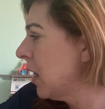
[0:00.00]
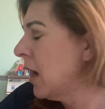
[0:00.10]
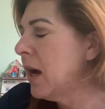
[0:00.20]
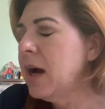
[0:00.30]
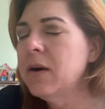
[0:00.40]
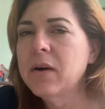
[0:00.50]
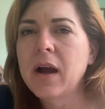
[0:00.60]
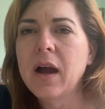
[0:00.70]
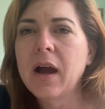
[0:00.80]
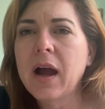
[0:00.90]
how
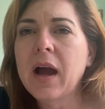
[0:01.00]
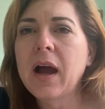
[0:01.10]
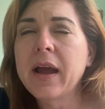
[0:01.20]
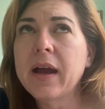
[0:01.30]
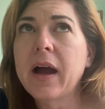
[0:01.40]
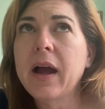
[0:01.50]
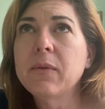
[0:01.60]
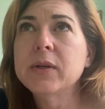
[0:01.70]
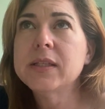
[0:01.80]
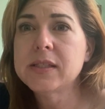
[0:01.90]
I, I
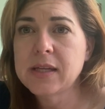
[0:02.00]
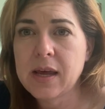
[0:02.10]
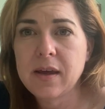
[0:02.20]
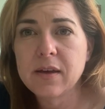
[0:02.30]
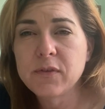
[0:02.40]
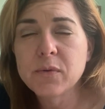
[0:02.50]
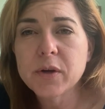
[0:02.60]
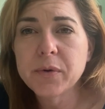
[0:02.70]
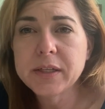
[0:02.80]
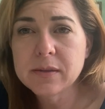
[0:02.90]
would say if you are
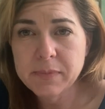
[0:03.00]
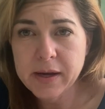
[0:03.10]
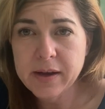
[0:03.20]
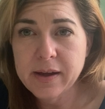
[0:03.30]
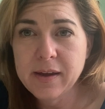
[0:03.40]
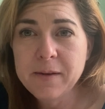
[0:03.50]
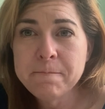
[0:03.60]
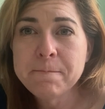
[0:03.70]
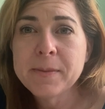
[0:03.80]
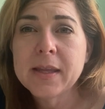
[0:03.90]
going to buy,
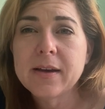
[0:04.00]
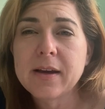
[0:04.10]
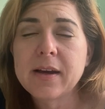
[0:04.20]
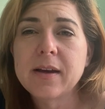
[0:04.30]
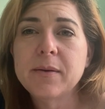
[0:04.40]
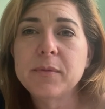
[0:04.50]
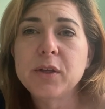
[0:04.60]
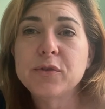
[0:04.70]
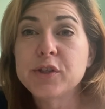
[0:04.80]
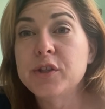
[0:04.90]
um,
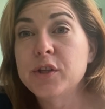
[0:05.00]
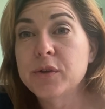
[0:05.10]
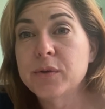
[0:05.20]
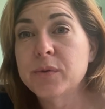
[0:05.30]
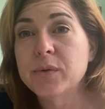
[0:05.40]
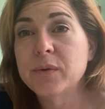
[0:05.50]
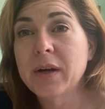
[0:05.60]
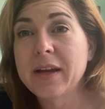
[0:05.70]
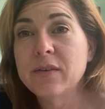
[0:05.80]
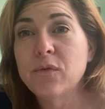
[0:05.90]
you should know
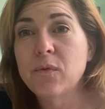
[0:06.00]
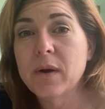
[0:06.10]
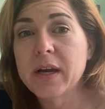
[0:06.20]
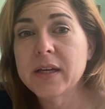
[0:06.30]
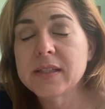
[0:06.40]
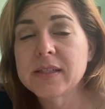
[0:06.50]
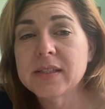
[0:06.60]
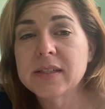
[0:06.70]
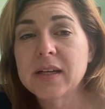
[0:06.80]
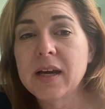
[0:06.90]
kind of what
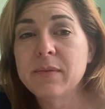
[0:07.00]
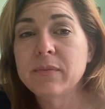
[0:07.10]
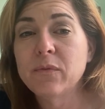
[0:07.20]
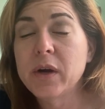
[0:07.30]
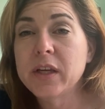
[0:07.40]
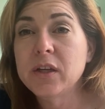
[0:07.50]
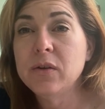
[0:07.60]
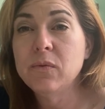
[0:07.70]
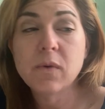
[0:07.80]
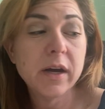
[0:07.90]
um, what
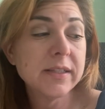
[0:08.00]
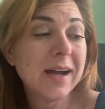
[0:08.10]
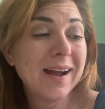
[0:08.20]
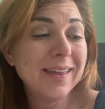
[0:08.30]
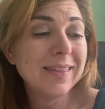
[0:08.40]
you want. I